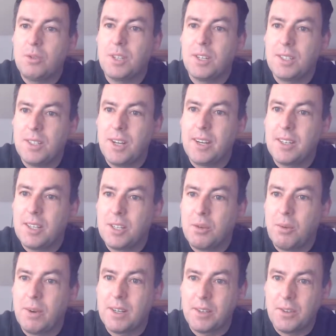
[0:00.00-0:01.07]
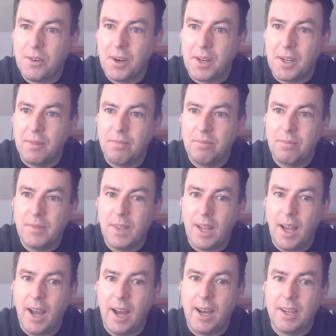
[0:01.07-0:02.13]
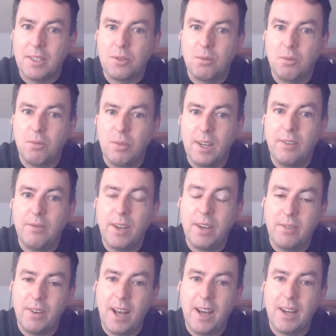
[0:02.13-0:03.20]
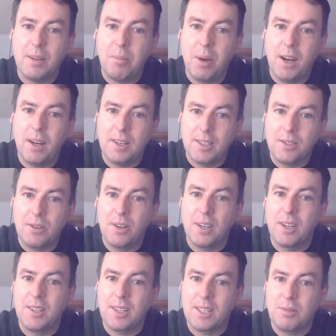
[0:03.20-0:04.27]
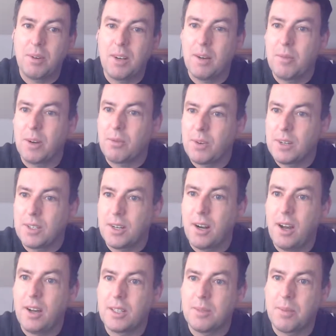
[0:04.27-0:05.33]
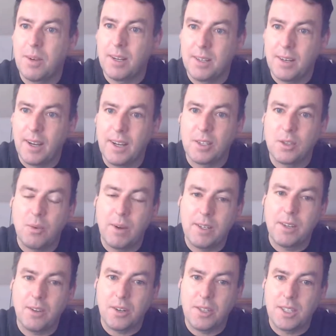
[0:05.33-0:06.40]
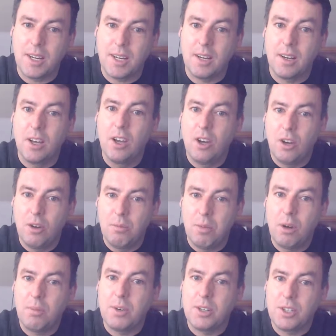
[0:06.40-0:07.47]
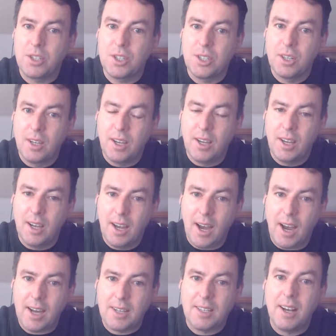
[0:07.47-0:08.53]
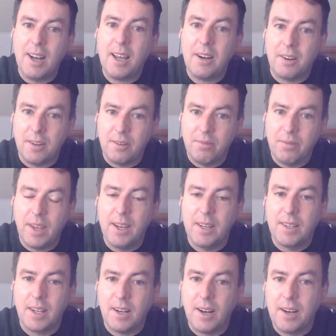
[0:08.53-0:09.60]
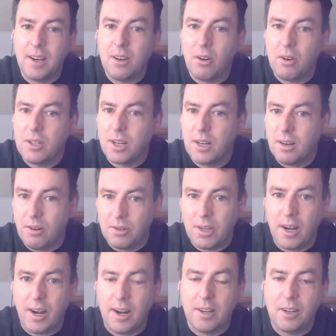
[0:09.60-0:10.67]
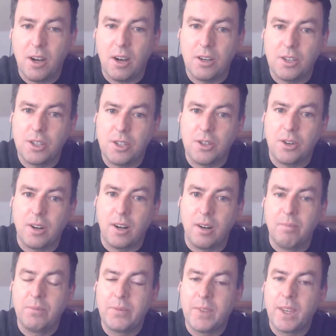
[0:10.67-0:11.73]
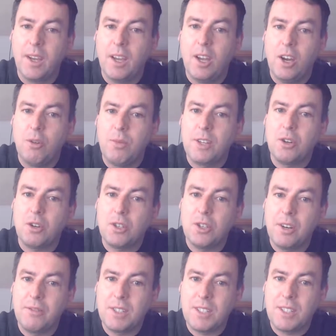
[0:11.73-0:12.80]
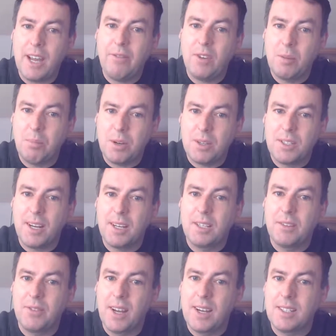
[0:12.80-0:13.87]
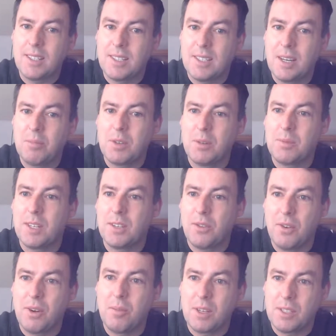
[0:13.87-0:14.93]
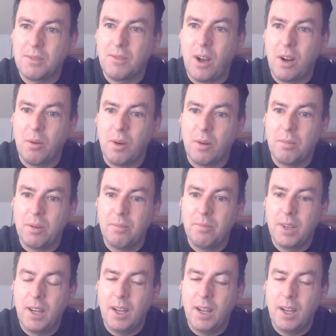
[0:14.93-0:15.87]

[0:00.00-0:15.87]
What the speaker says: since 1923. And we've even had a pilot study on this with Limerick Regional Hospital in 2013, published as a letter in the Clinical Otolaryngology Journal. Reduction of 70% of nasal symptoms at 3 months follow-up.